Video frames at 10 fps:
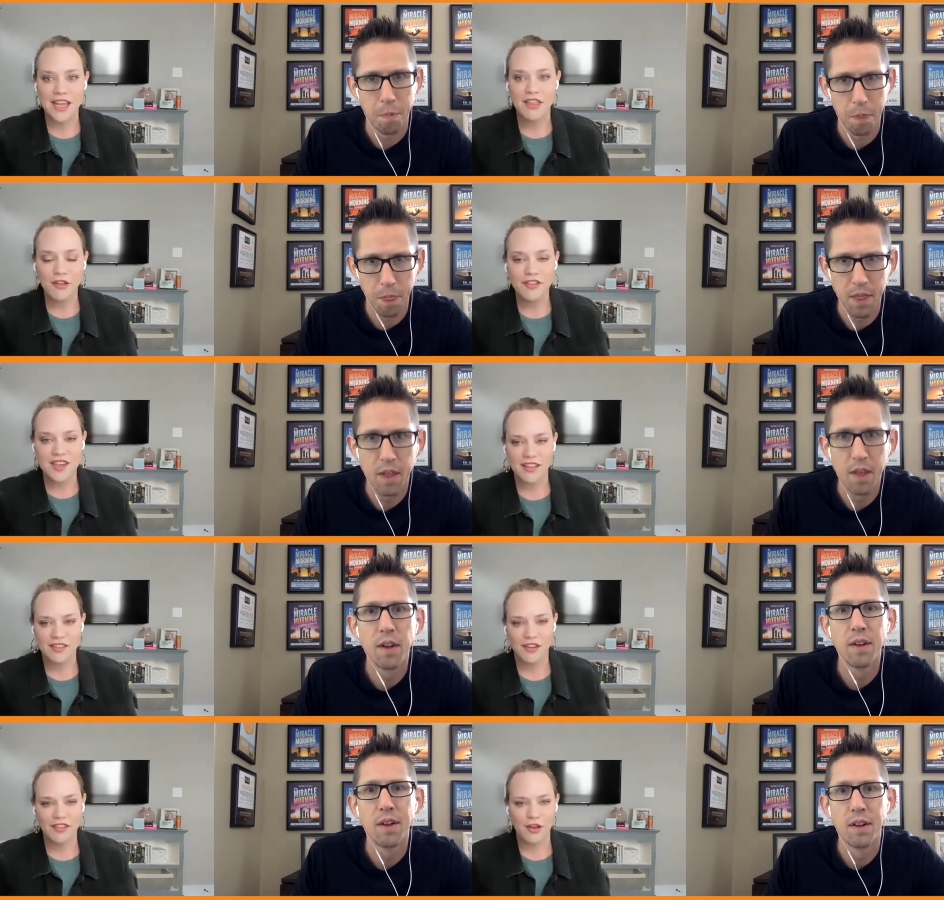Speaker 1: day those
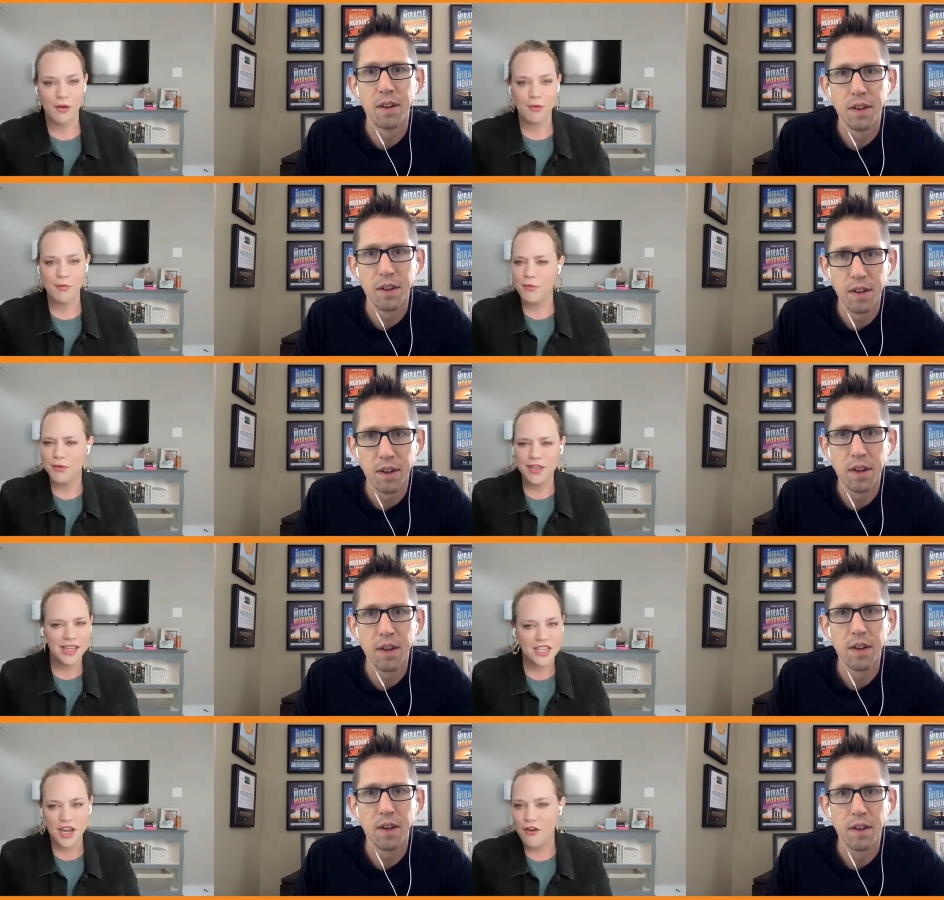days also? But we
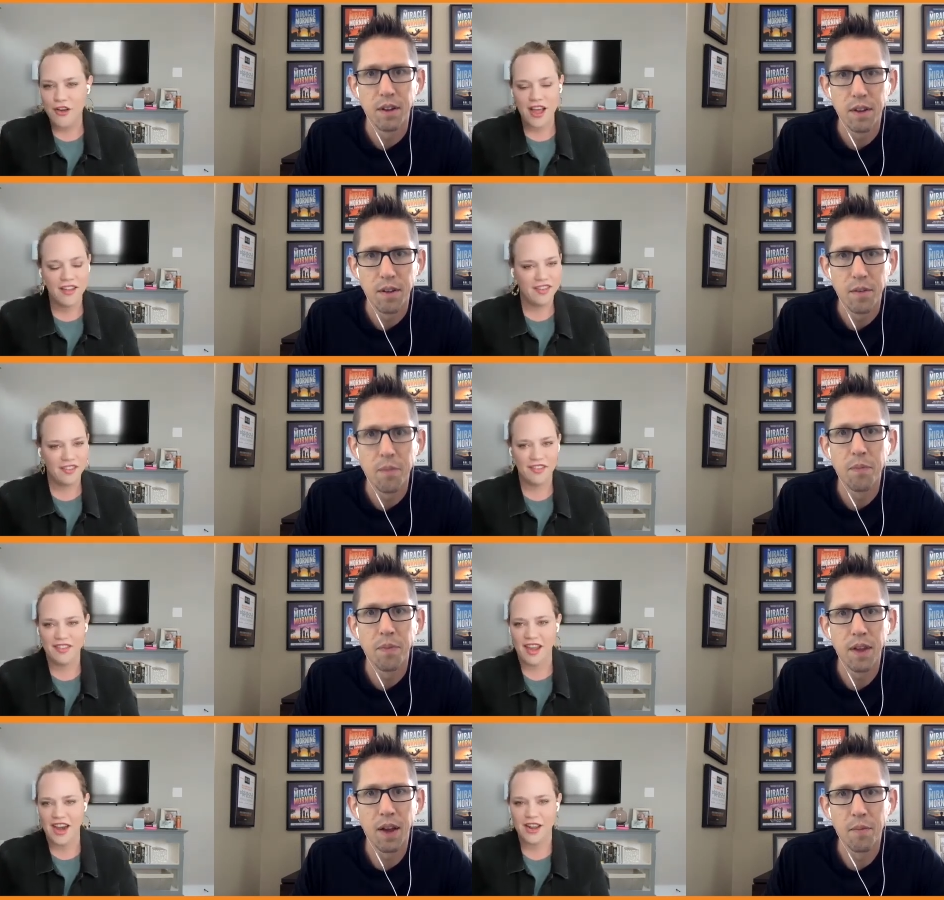really don't as a
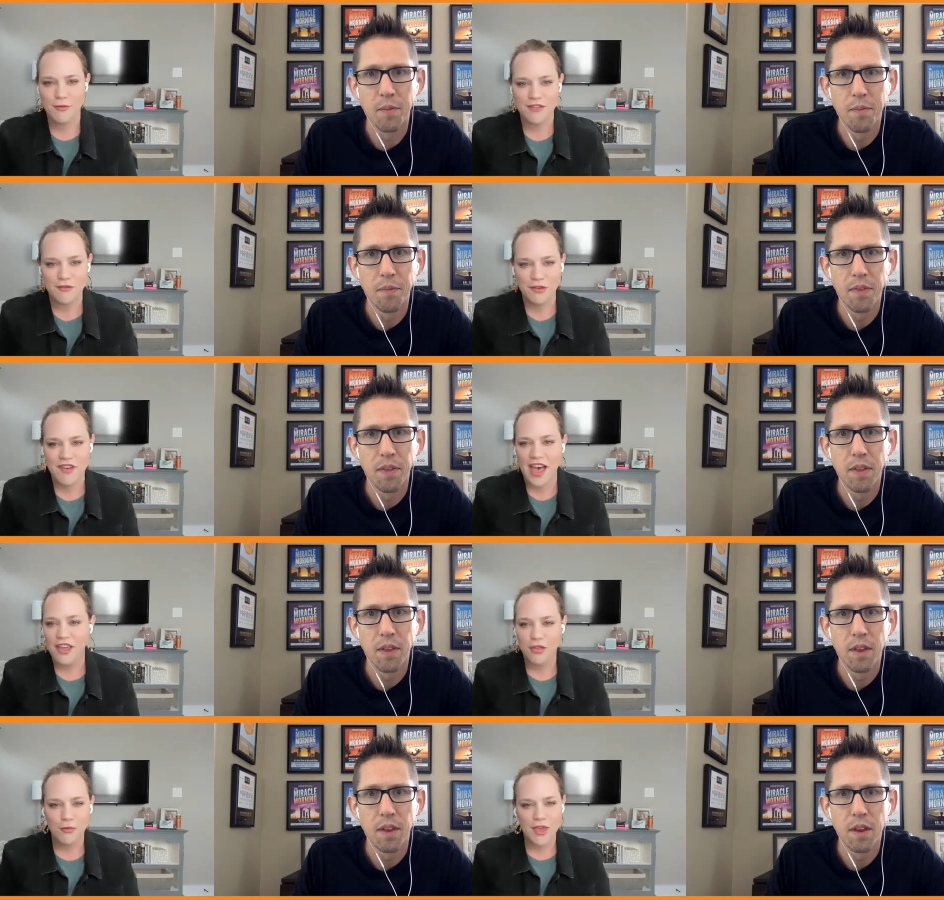society. Yeah. We, we
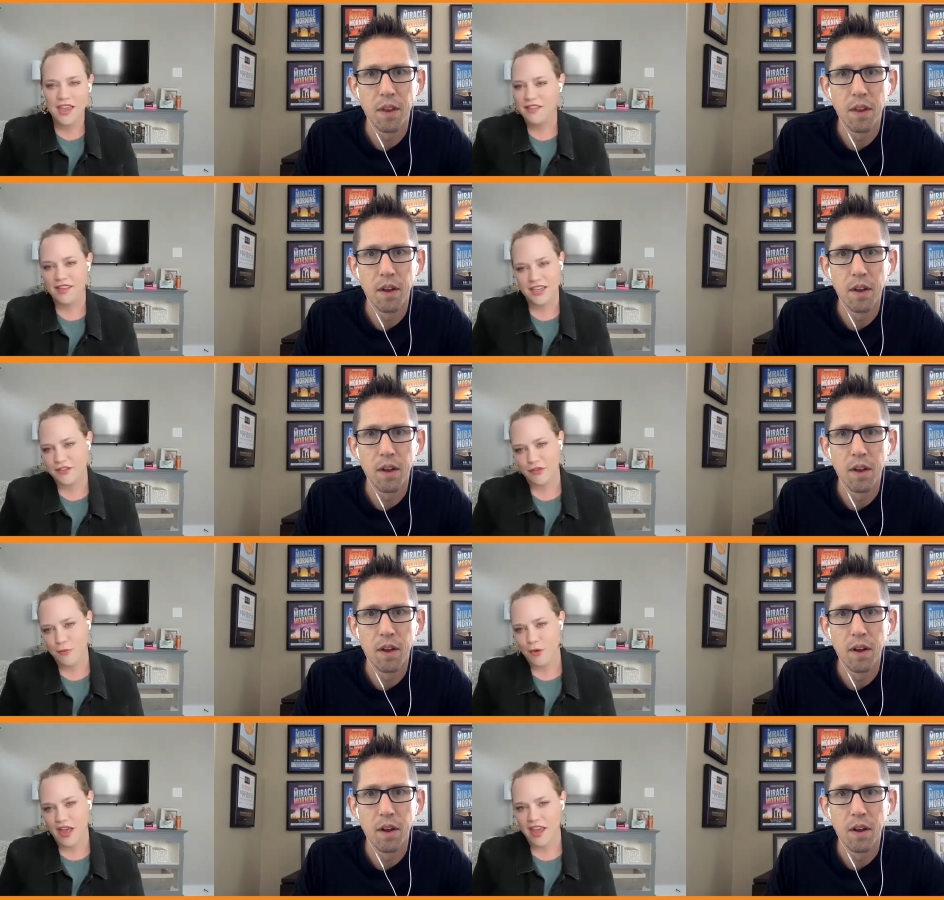value the weekends in a
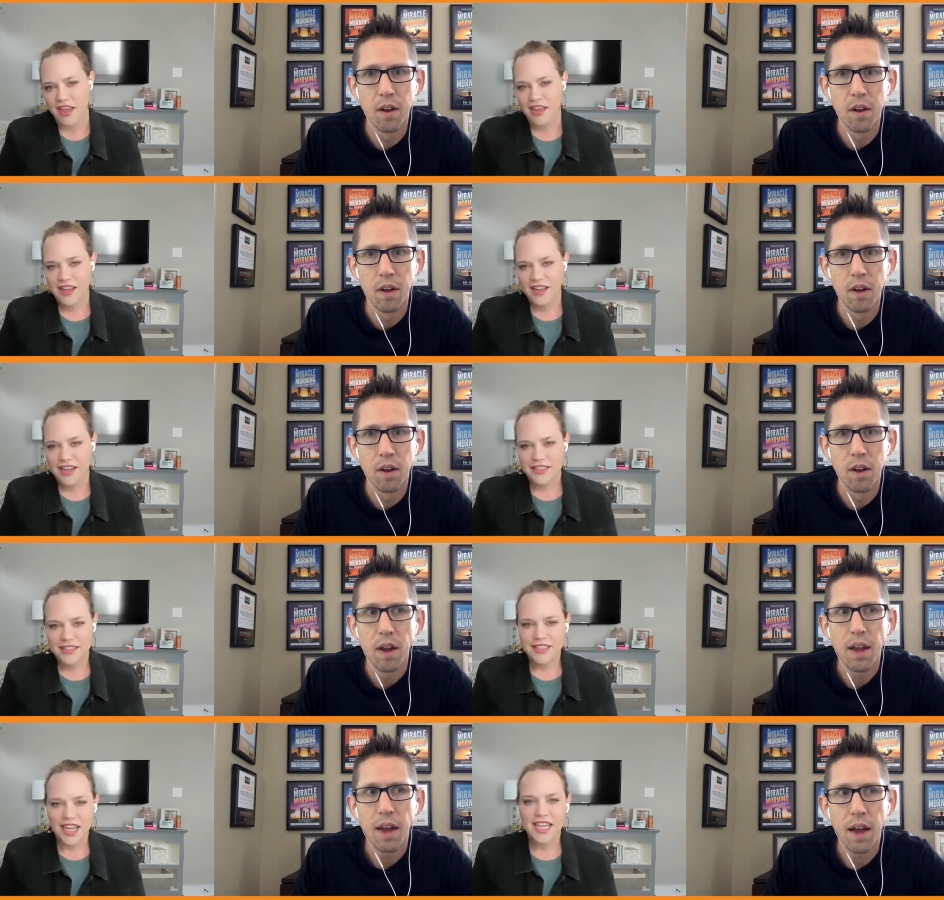different way.
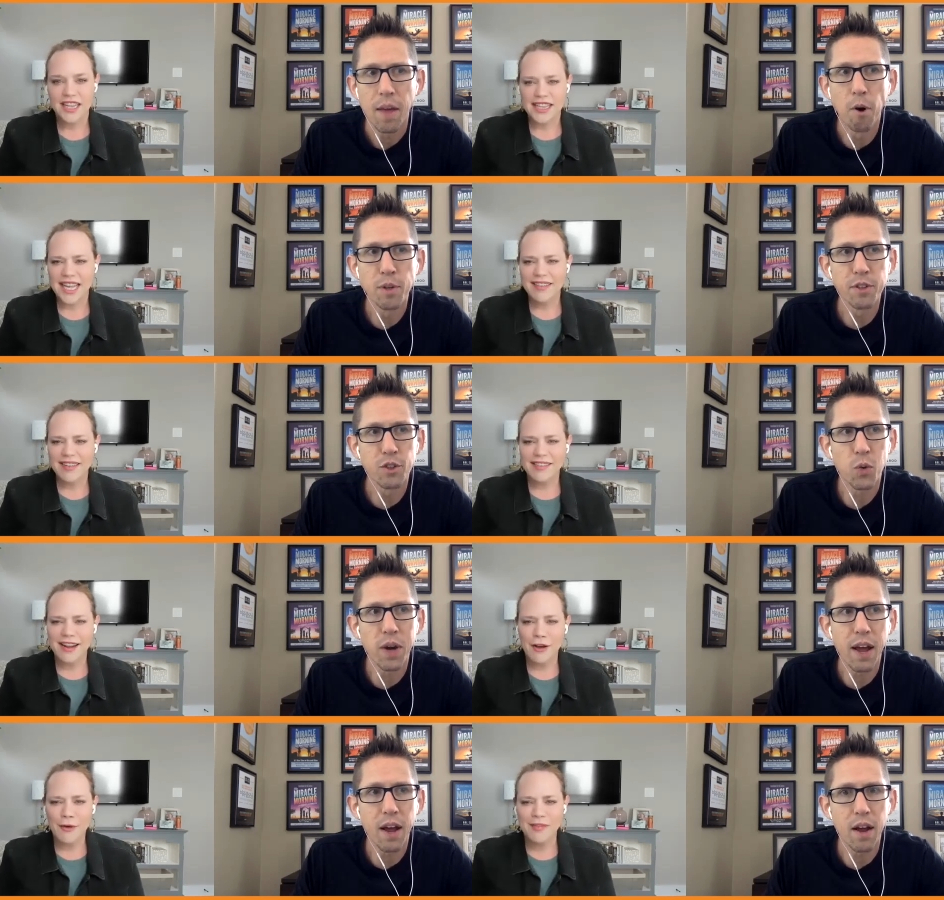
Speaker 2: Yeah, and, and lazy's
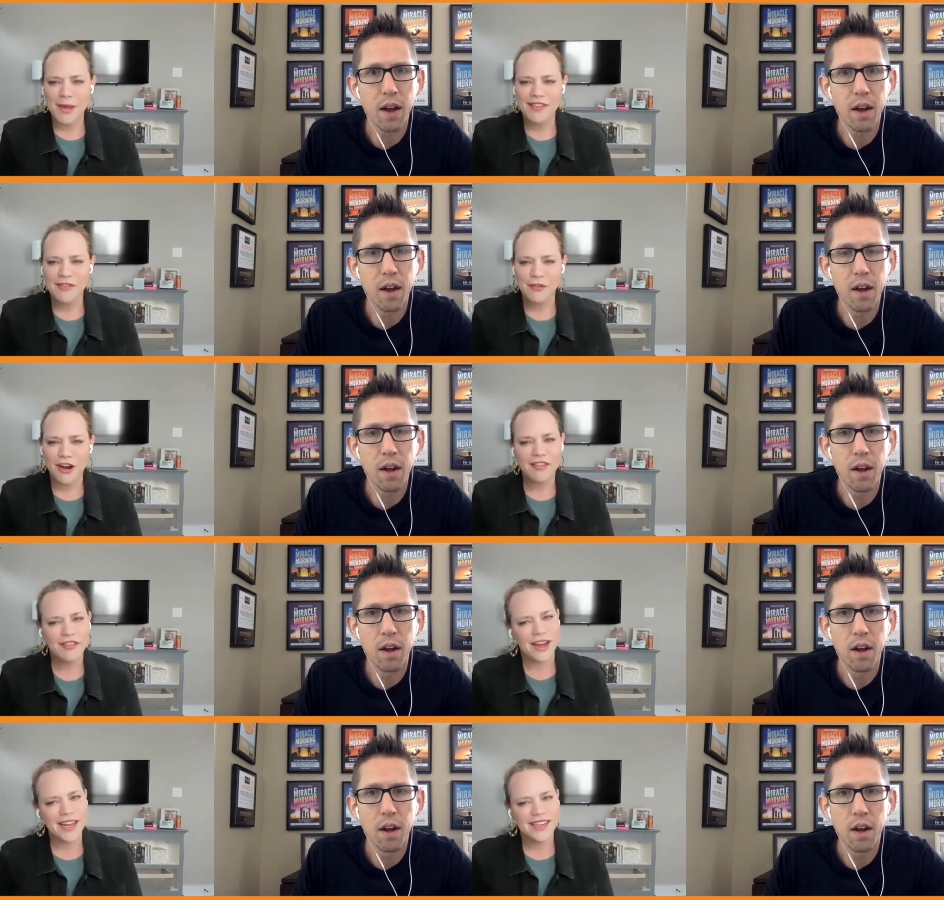
Speaker 1: not always best for
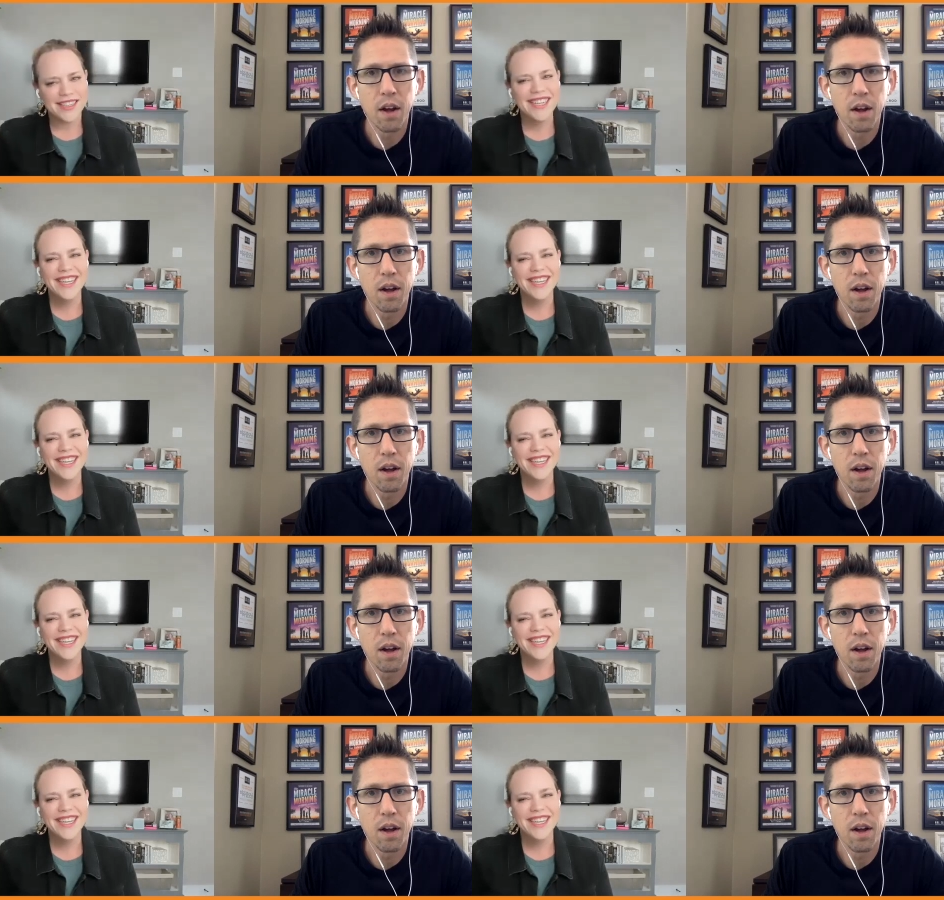us, right?